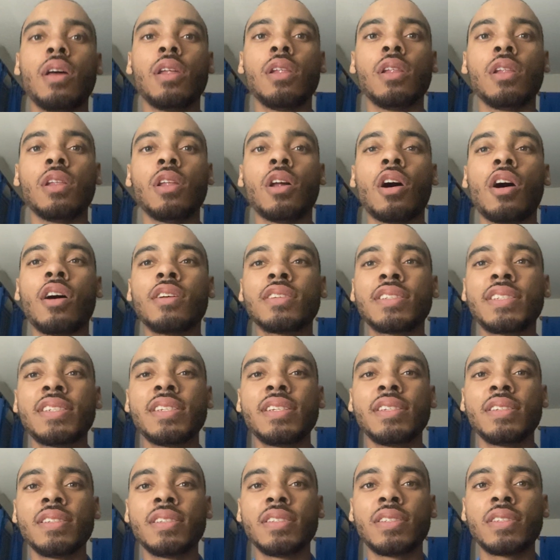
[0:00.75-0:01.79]

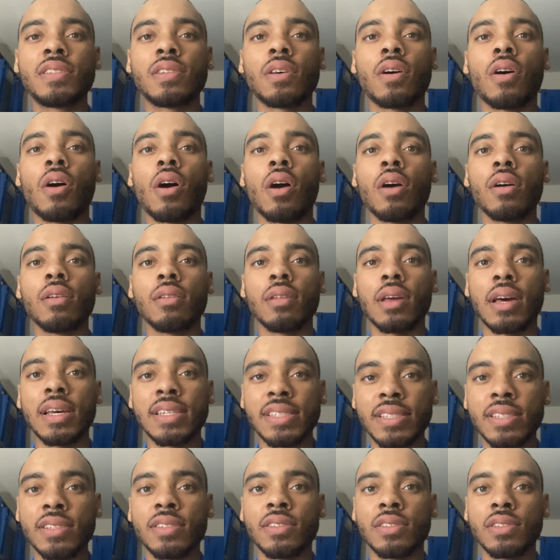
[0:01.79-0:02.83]
Losses are
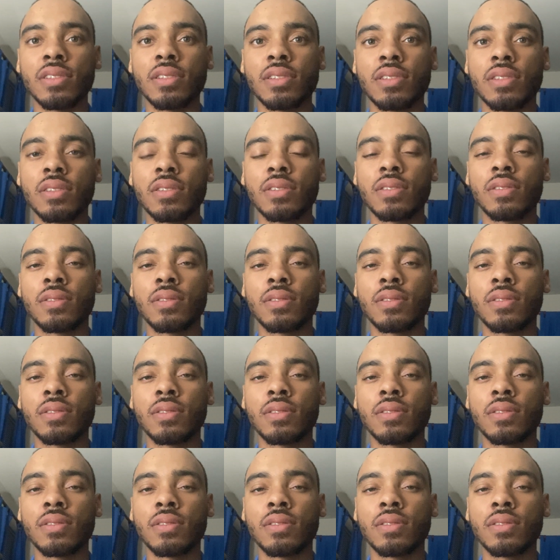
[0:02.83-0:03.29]
lessons.